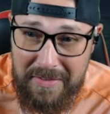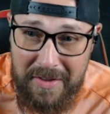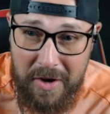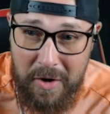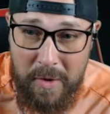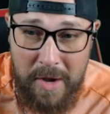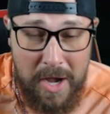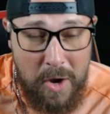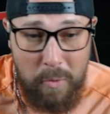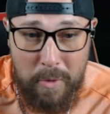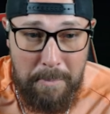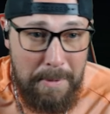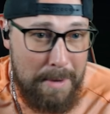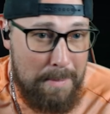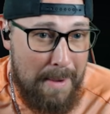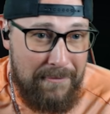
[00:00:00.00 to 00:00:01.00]
So we'll
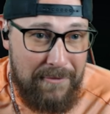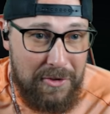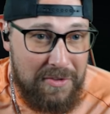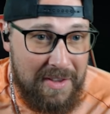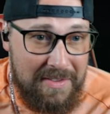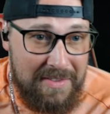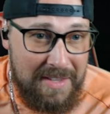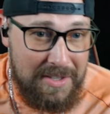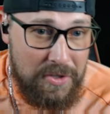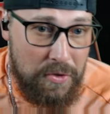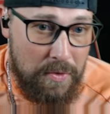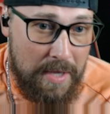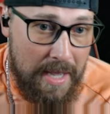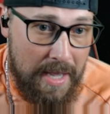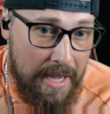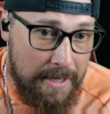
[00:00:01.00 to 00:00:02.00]
put them up for
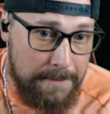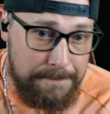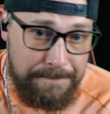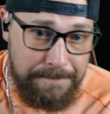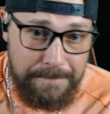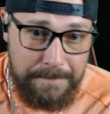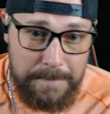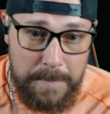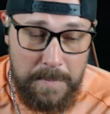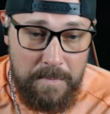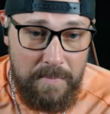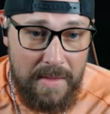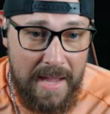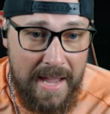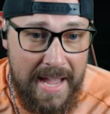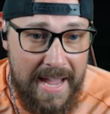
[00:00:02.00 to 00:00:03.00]
62K
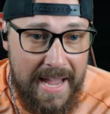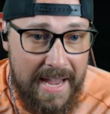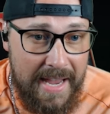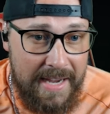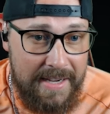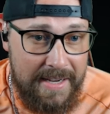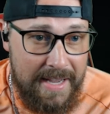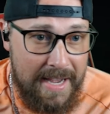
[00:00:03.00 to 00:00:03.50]
and